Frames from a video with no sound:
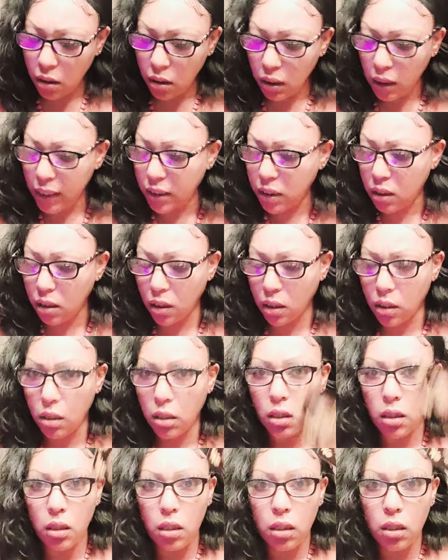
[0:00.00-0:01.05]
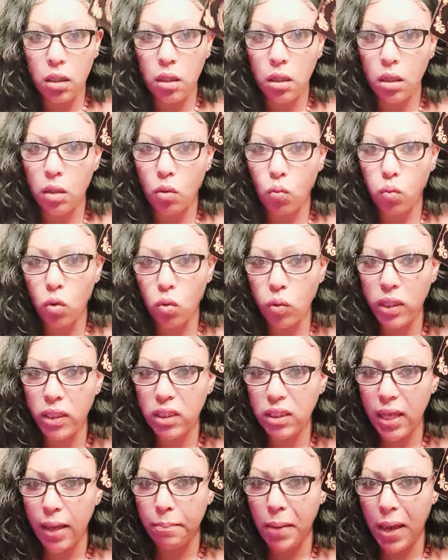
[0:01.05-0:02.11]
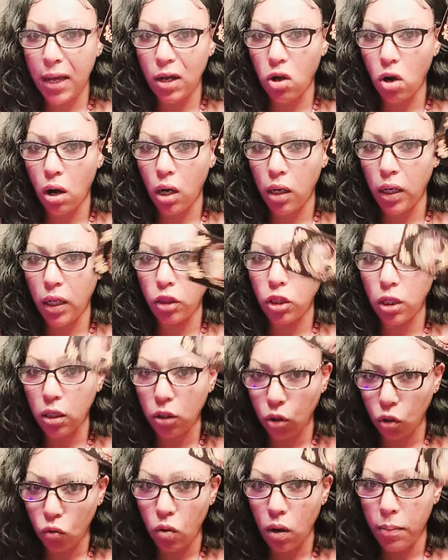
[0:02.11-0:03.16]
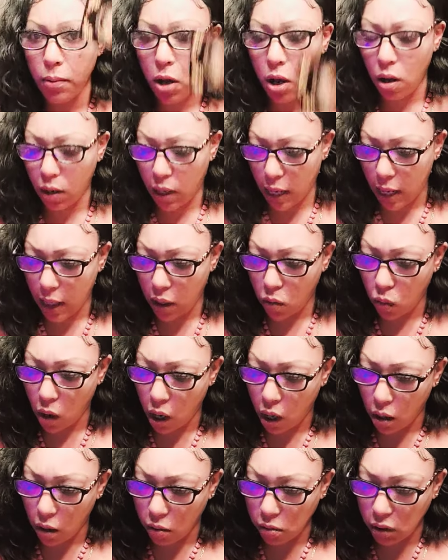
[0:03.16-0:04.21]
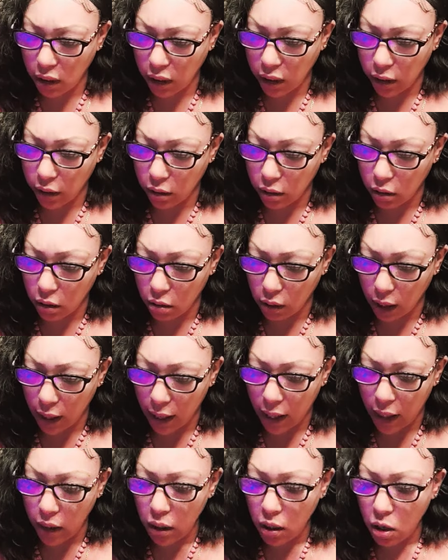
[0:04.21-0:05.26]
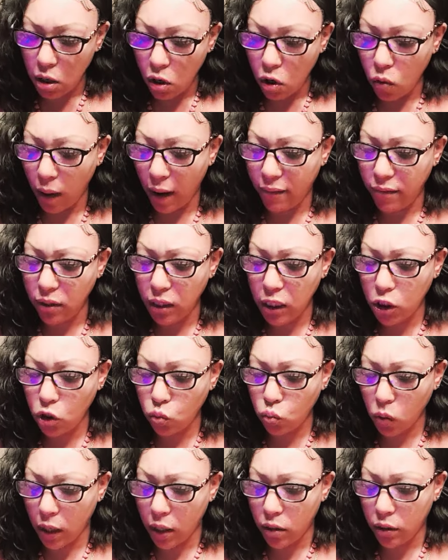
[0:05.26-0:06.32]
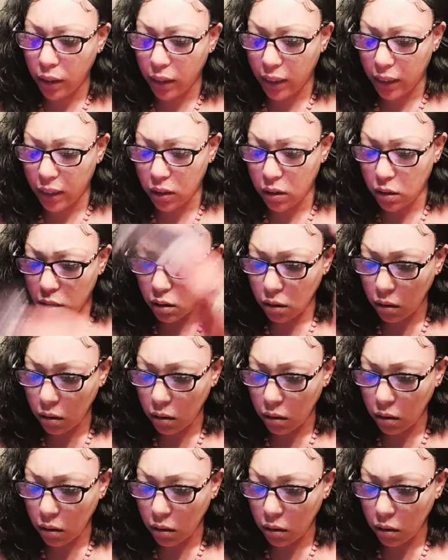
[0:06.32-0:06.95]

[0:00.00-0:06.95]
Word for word: Listen, wounded, setback, guarded, then threw up all kind of walls here, okay? Whoever this runner is,